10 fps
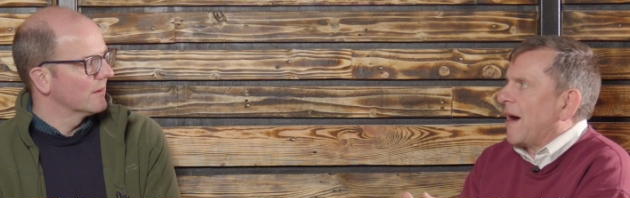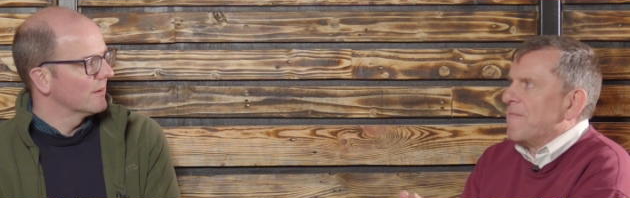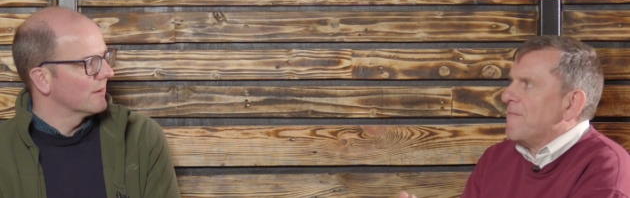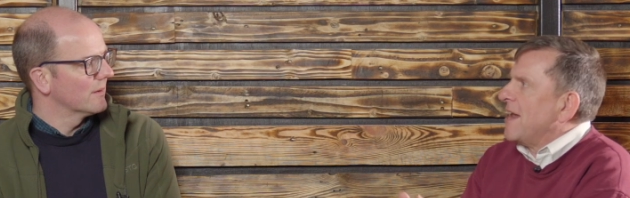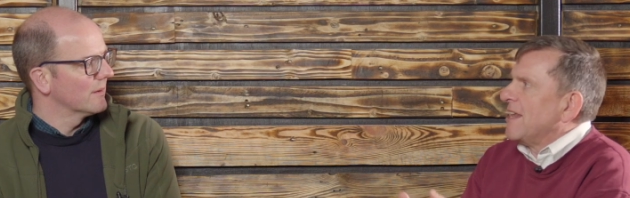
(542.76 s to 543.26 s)

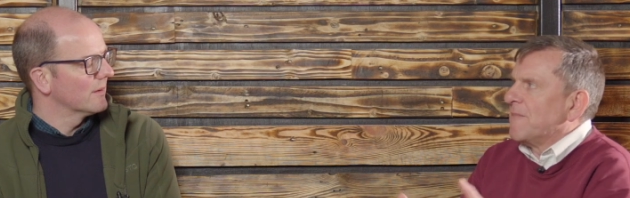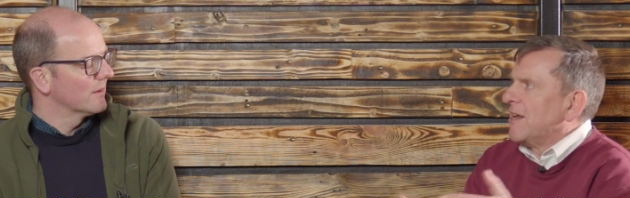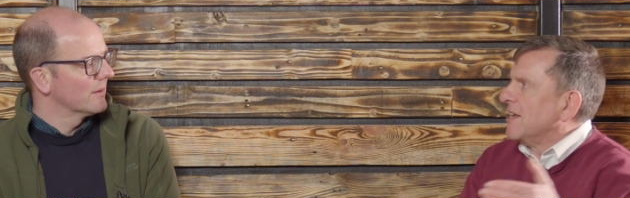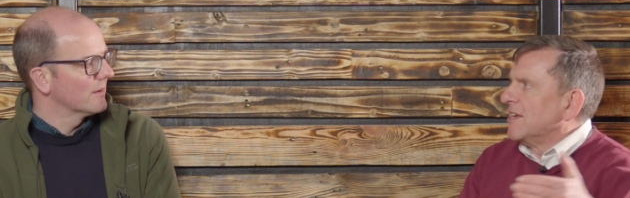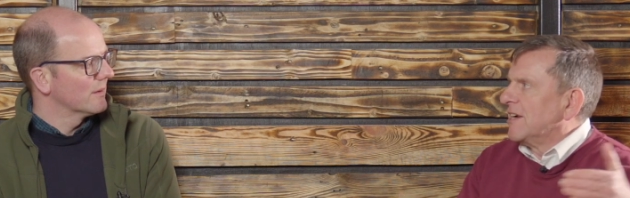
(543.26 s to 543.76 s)
Speaker 1: back many,
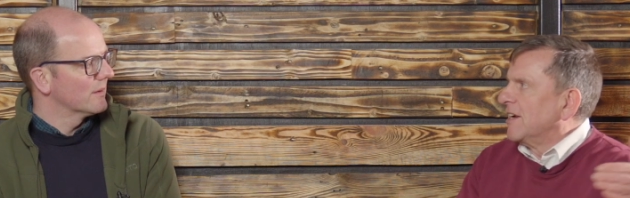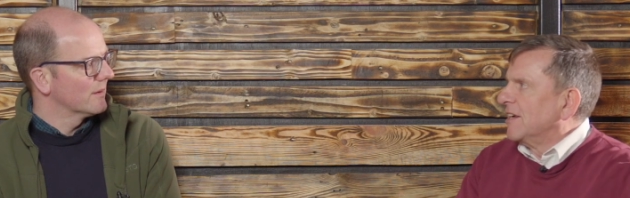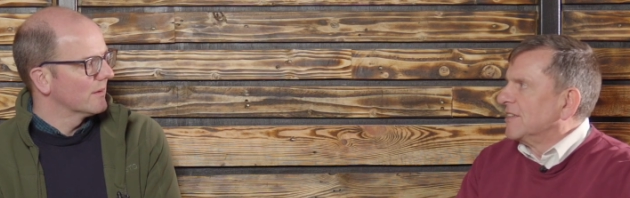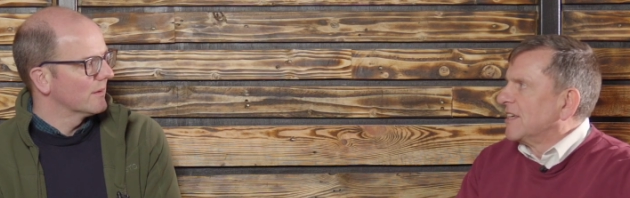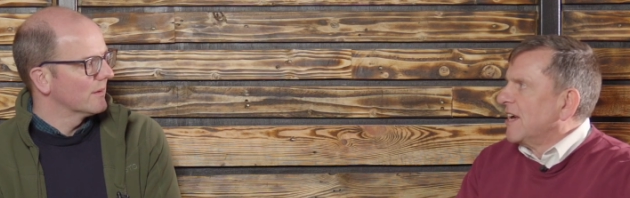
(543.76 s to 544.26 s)
many
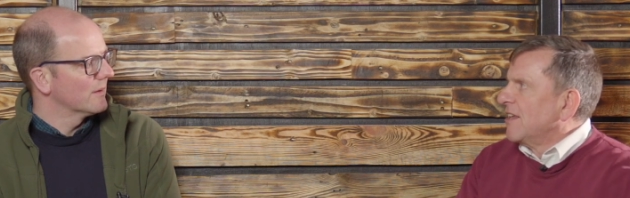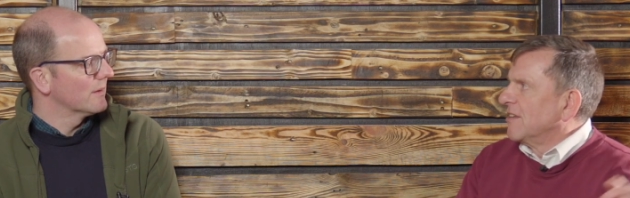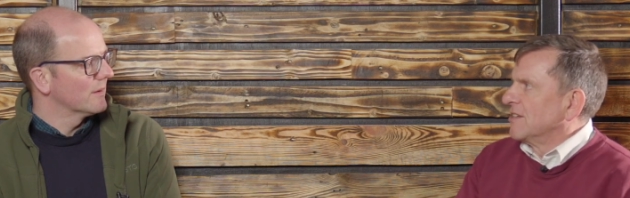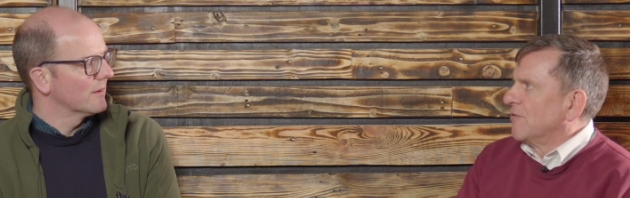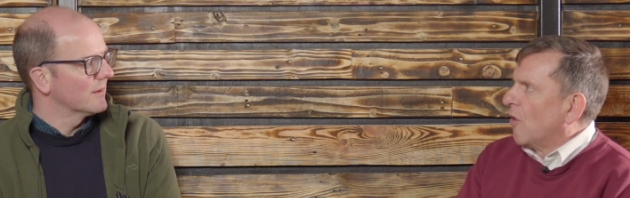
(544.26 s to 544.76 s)
years
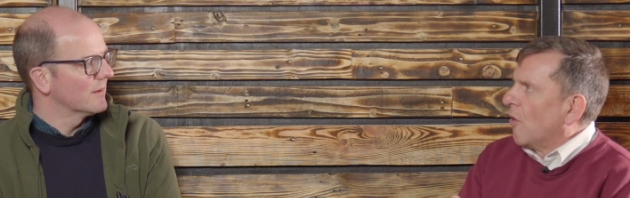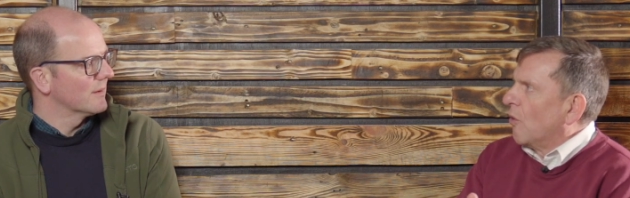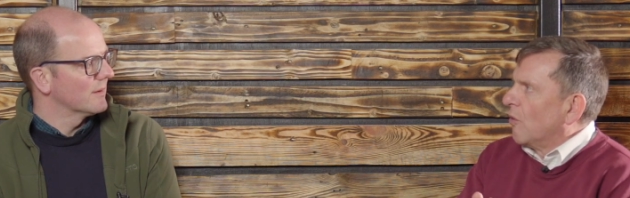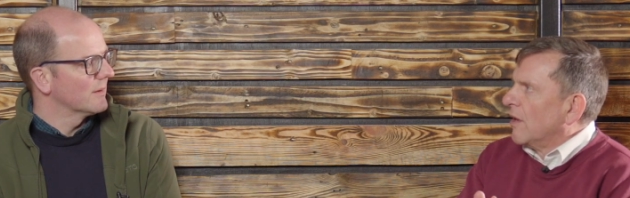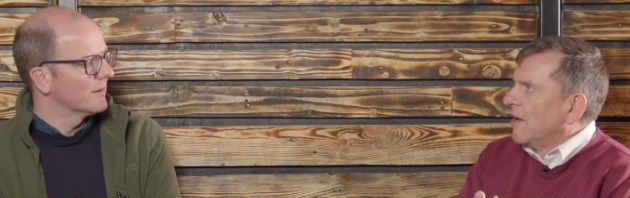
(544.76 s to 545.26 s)
that have
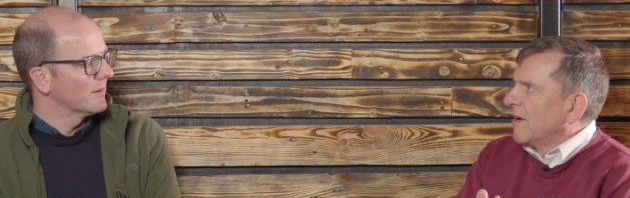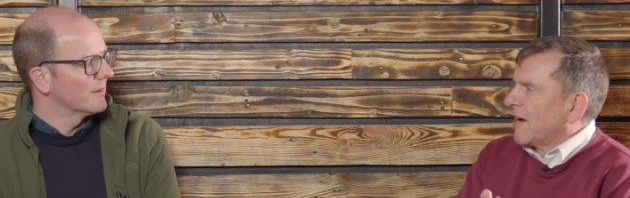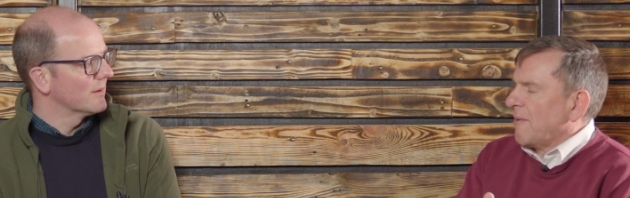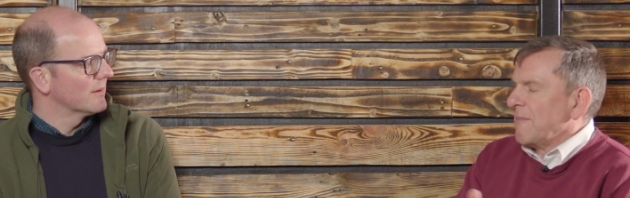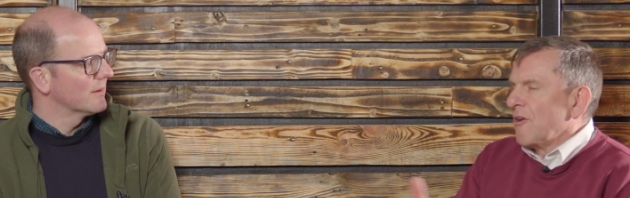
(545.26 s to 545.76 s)
all
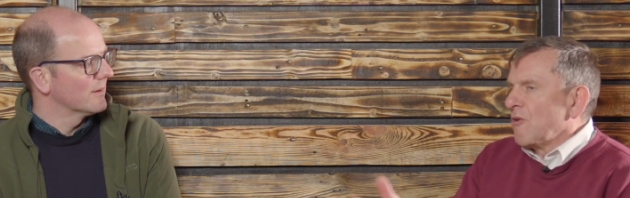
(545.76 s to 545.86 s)
I mean,